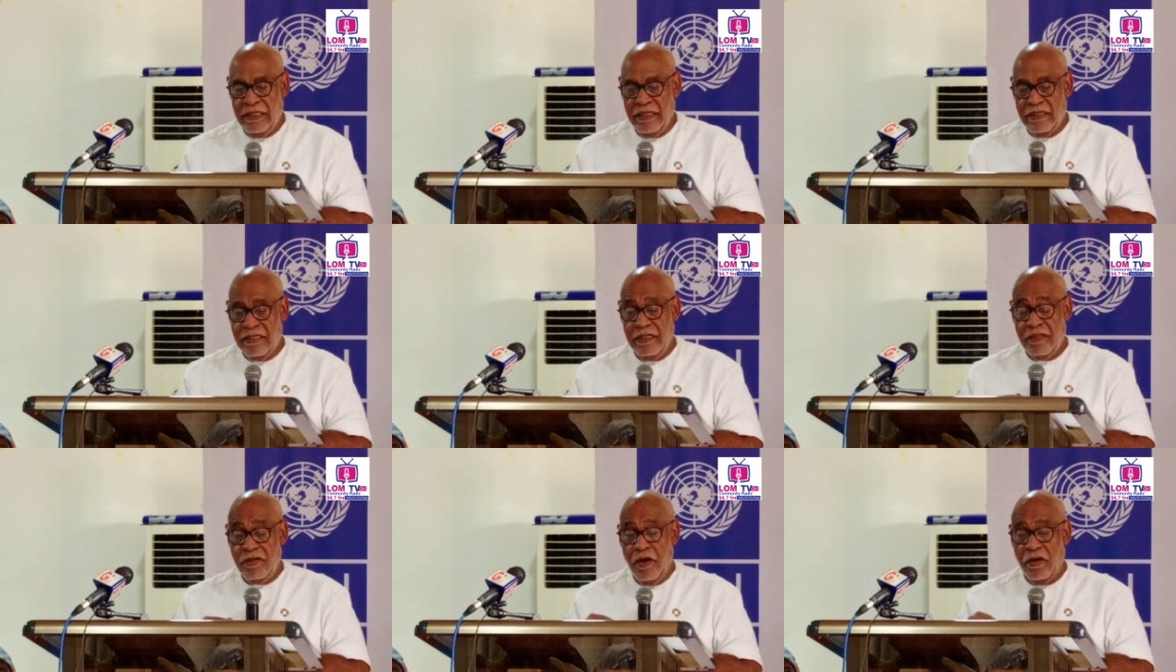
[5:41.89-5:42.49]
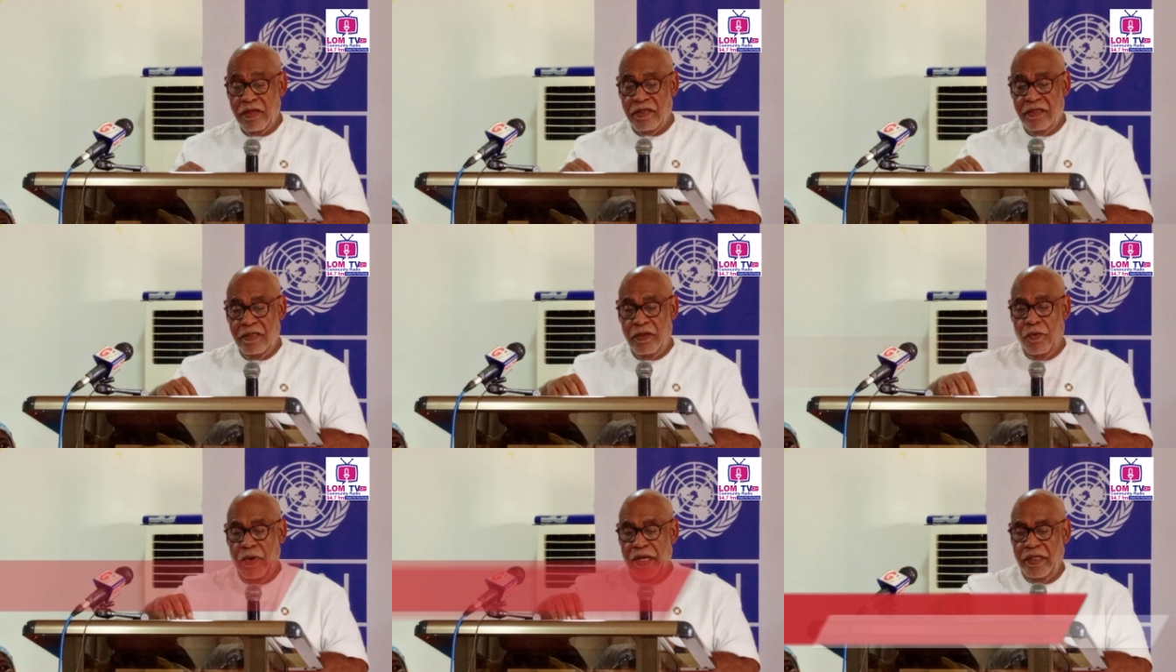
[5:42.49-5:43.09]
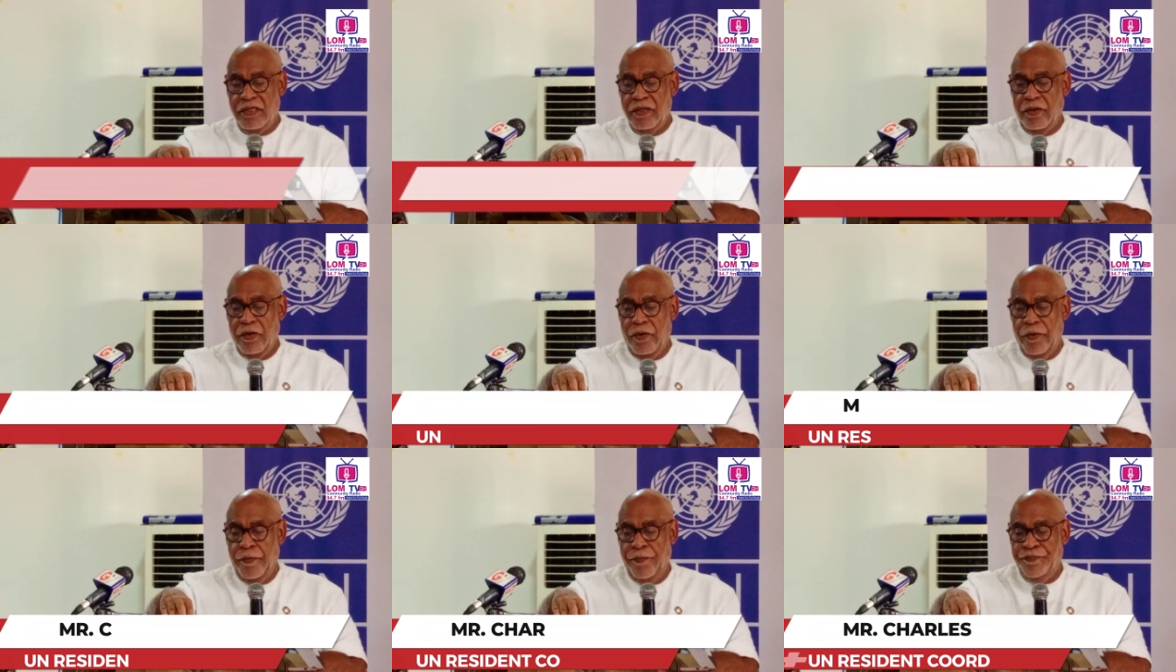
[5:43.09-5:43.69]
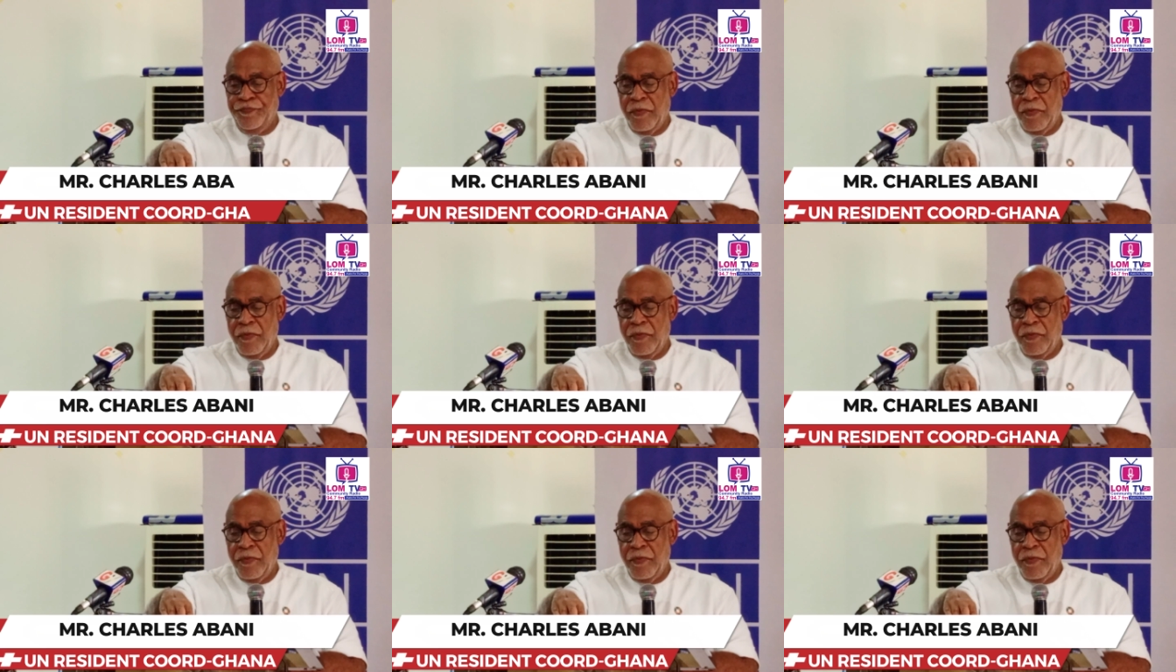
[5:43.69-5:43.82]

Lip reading: This is not the way to go.